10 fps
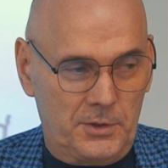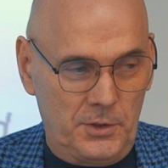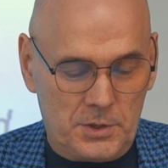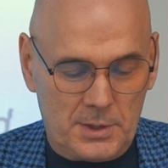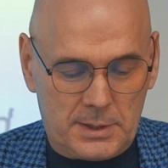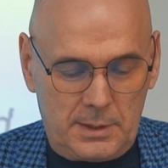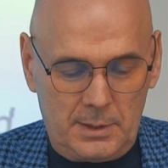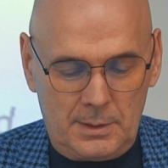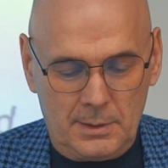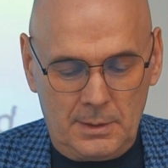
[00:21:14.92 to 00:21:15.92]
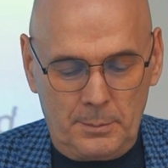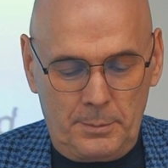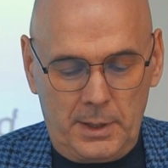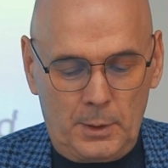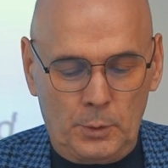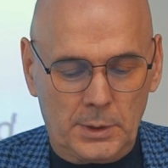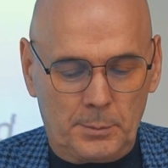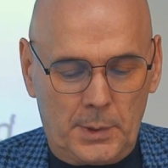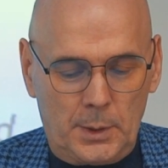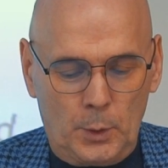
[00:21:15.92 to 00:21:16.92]
this is not a return to the old,
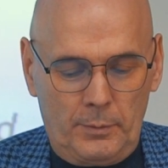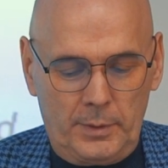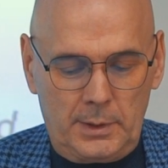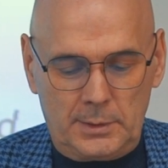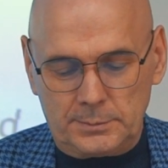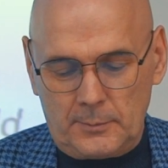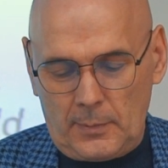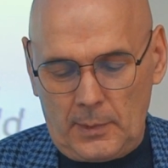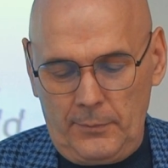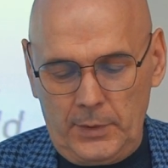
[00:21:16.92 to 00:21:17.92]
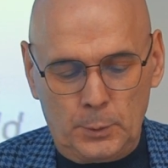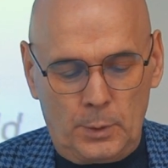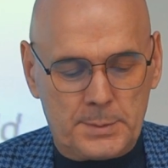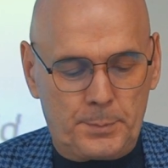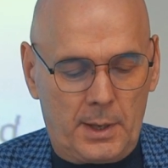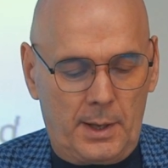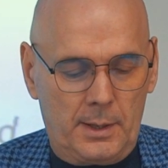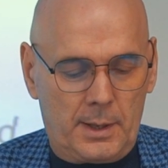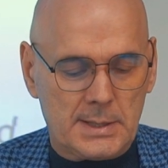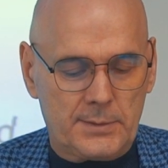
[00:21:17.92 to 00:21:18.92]
which may be
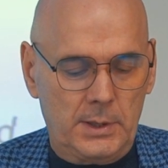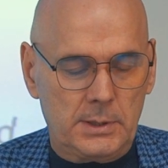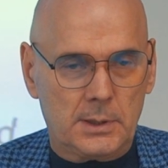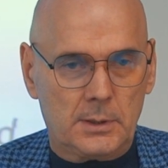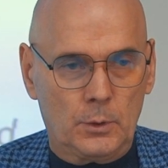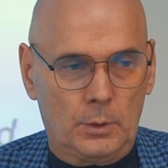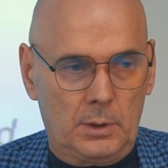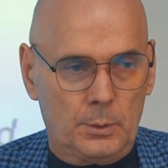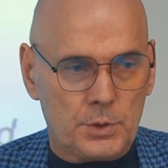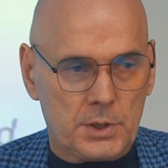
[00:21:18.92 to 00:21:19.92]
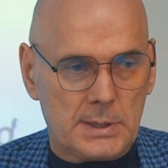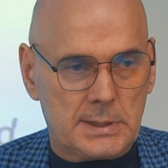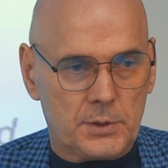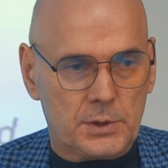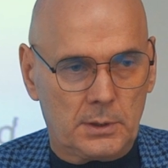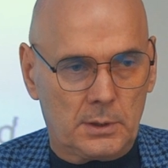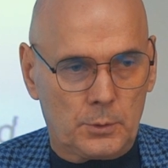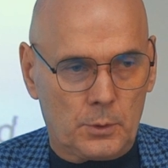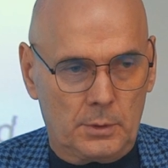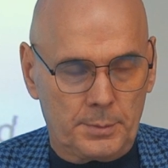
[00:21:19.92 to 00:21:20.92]
a transition to a new round of
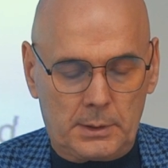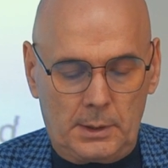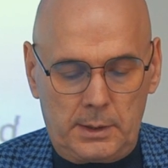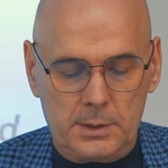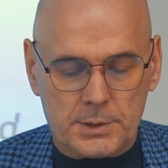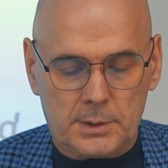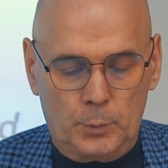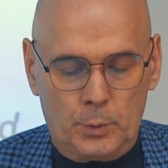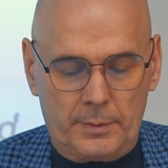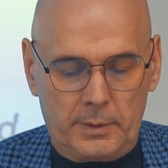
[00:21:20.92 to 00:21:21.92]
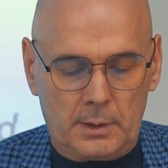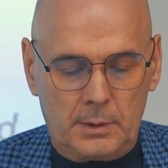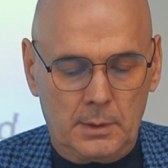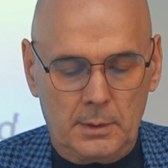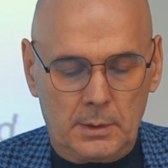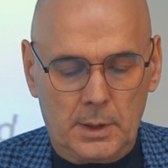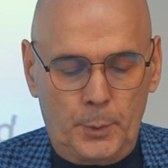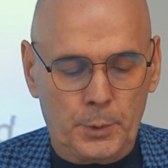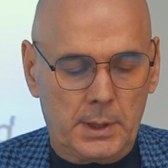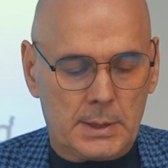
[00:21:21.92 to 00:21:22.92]
the spiral of development, but
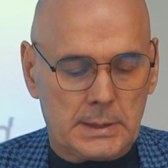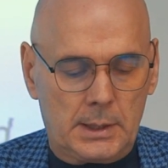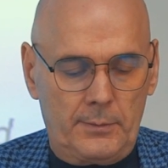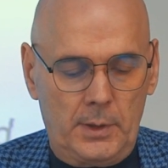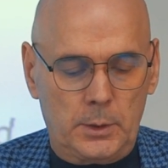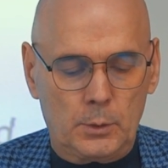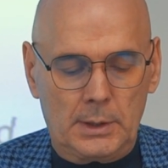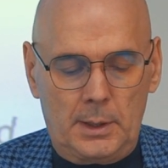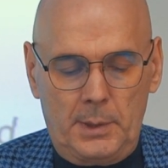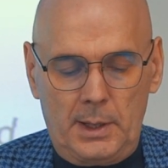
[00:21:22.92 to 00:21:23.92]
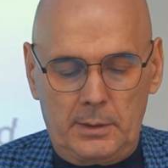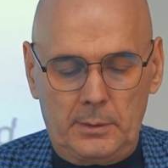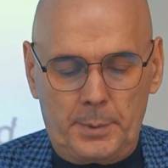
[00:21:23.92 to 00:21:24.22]
at a new technological level.